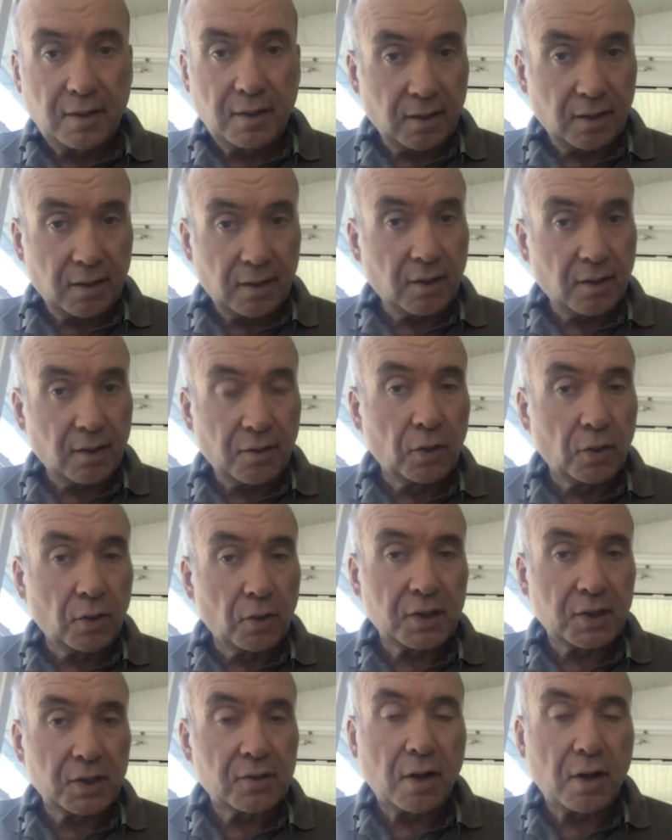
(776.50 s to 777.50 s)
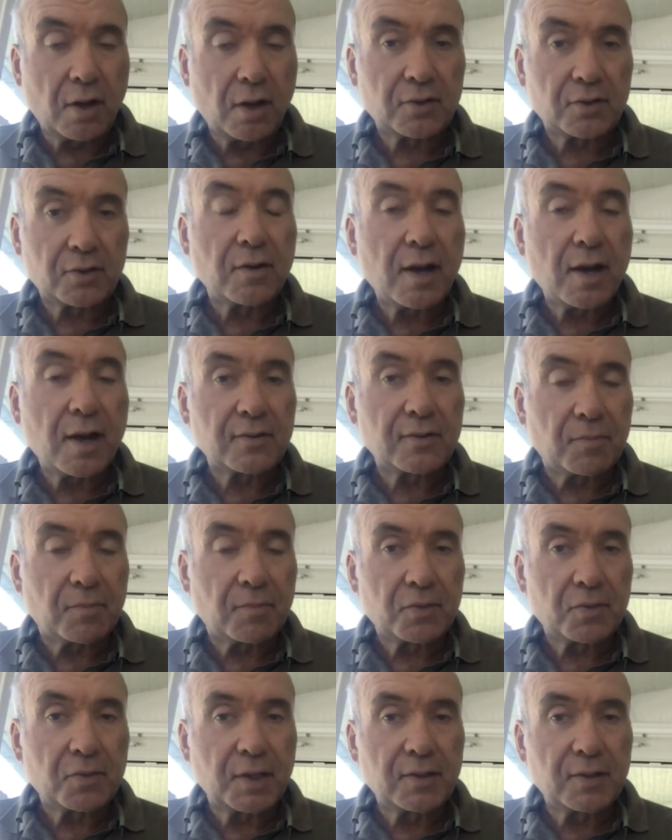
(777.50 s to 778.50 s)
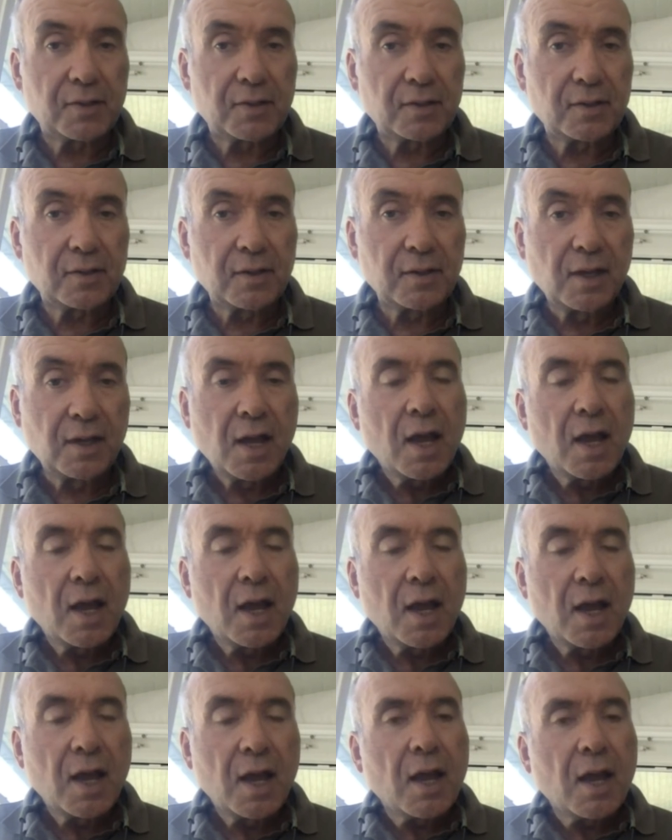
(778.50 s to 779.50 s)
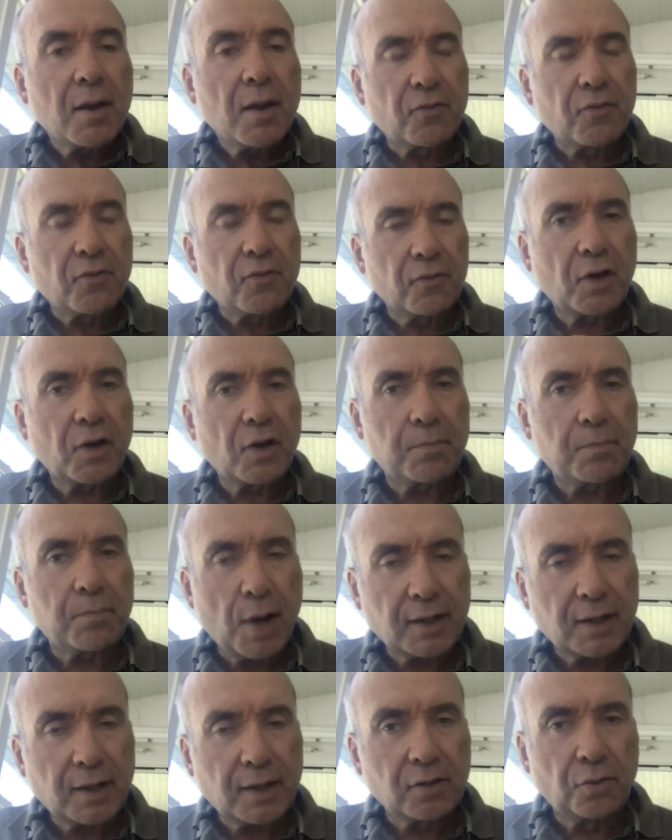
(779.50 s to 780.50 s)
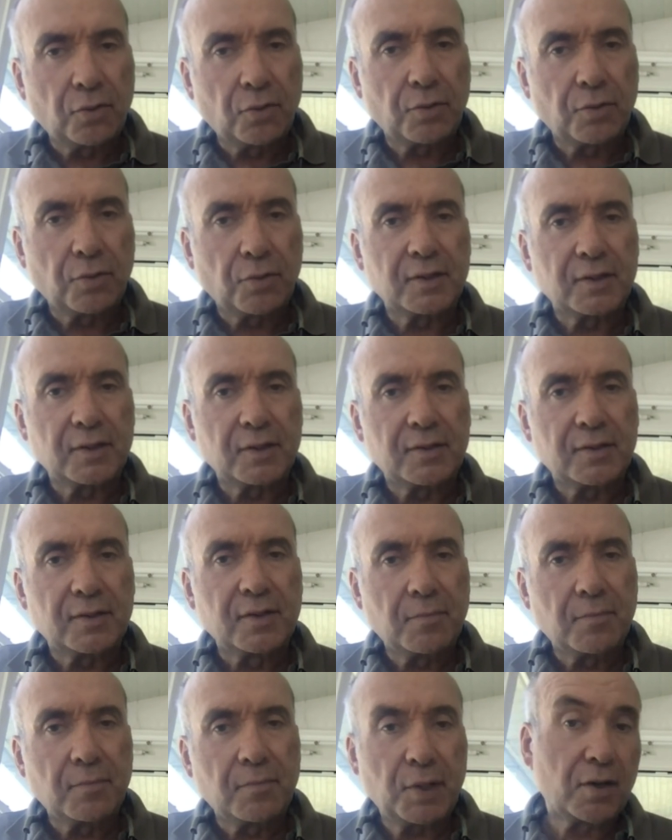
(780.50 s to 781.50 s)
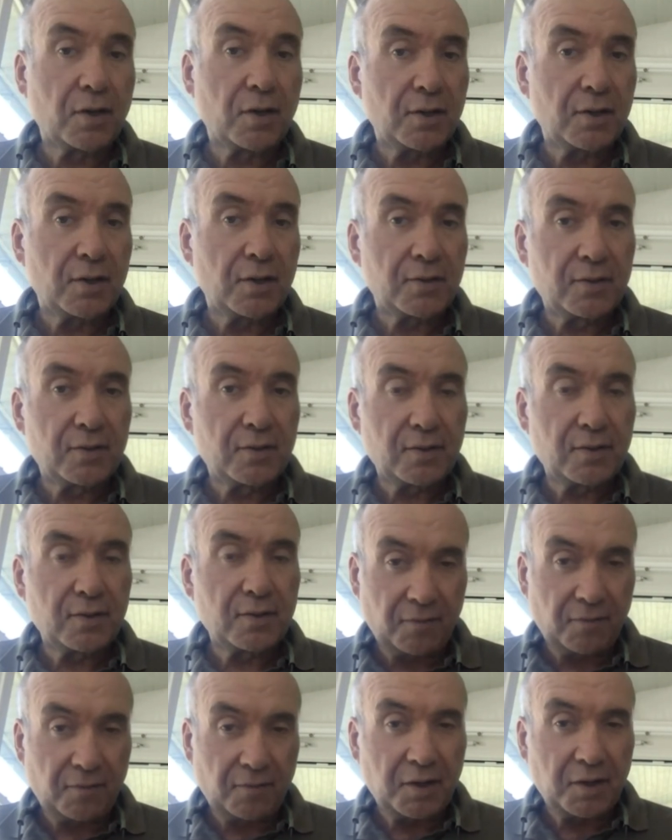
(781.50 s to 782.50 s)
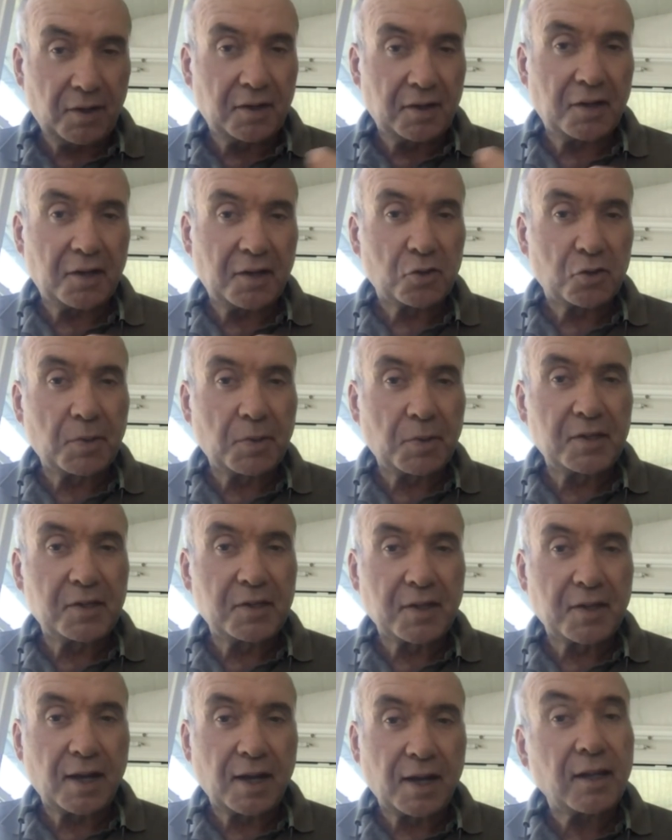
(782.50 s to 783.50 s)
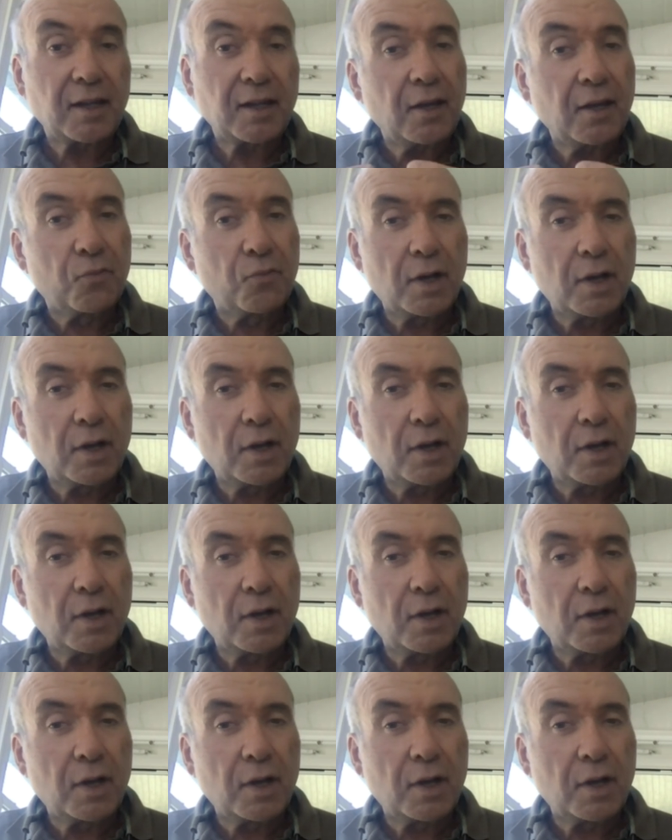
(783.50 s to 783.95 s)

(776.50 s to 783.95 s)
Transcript: wolves and dogs are not separate species. And so, for very practical reasons, because of the Endangered Species Act, if one